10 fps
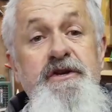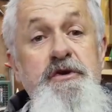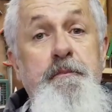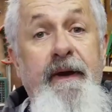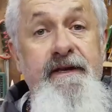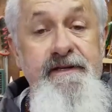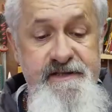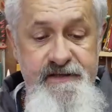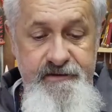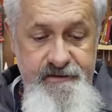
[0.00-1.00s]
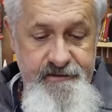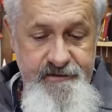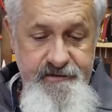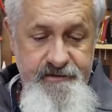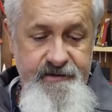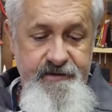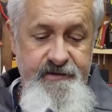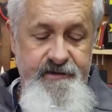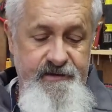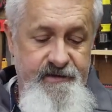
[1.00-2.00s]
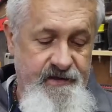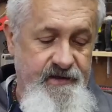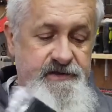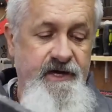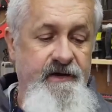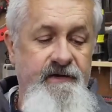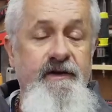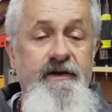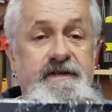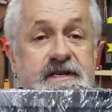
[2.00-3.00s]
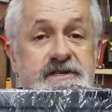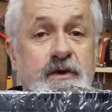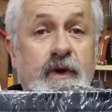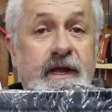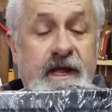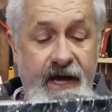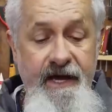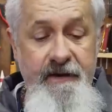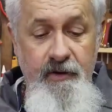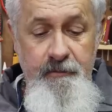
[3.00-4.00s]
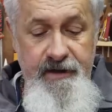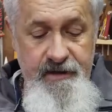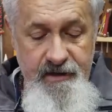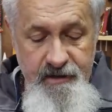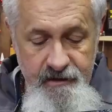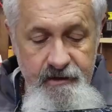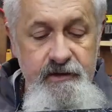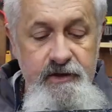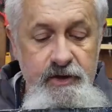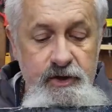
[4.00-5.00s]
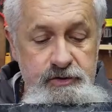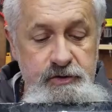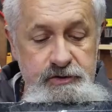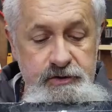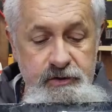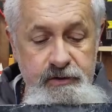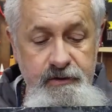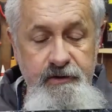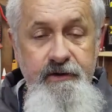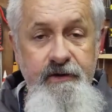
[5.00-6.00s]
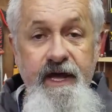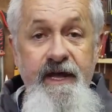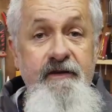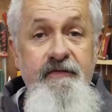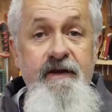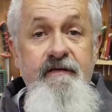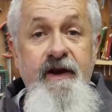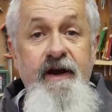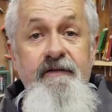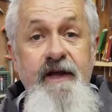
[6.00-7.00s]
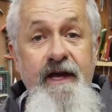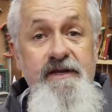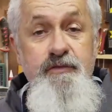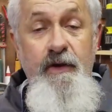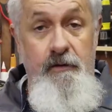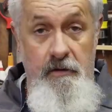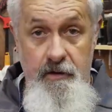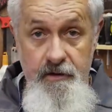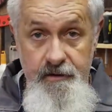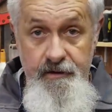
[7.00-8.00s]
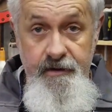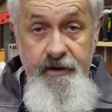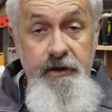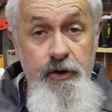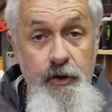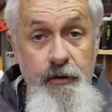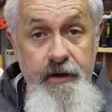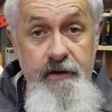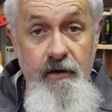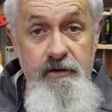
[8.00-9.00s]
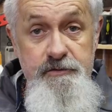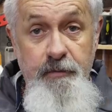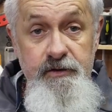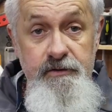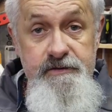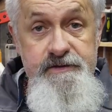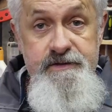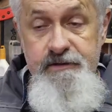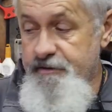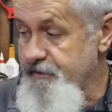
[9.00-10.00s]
I do pens, so this will enable me to do anything round as well, including glass bottles.